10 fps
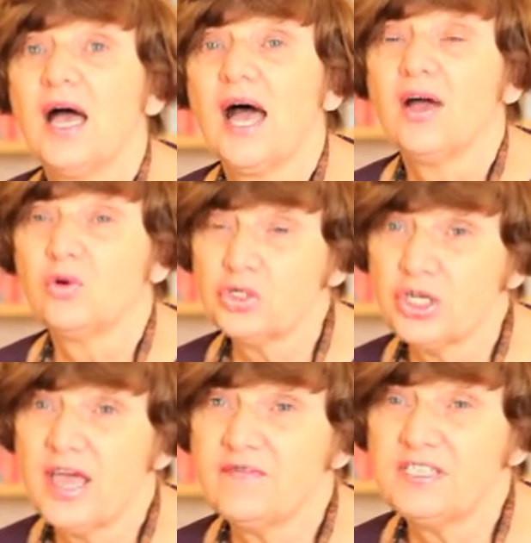I
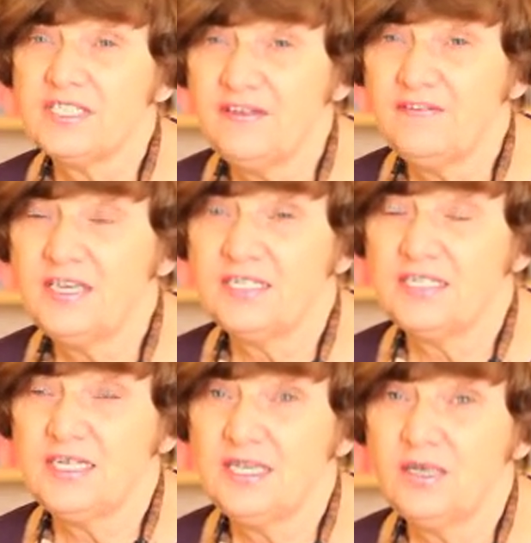also have a
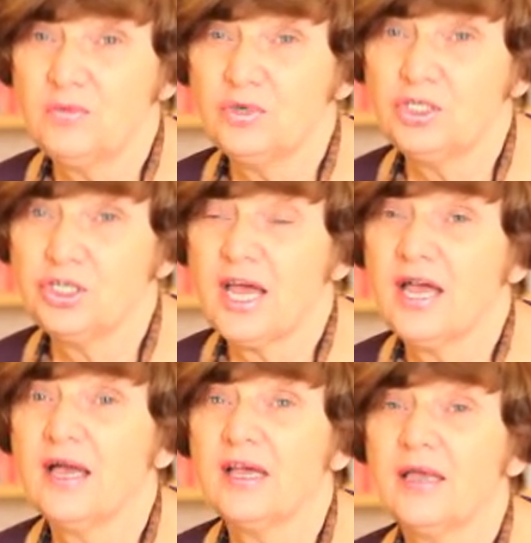DVD which
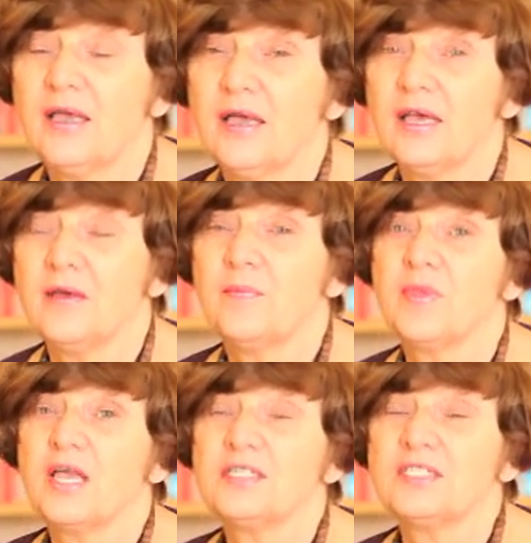I
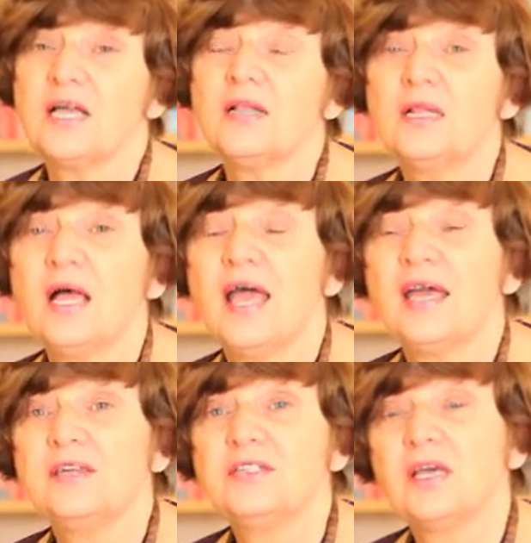sell,
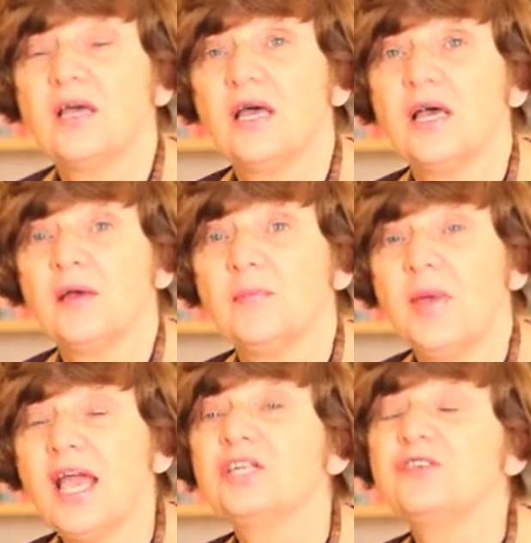and a
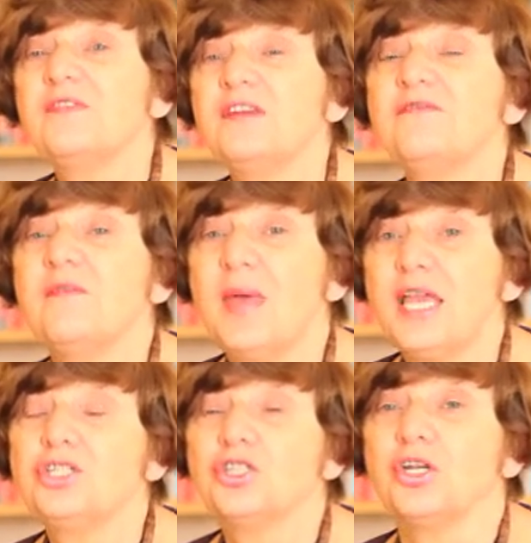package of
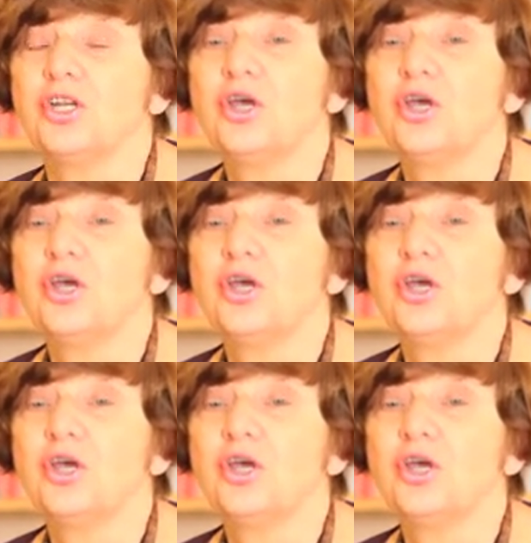information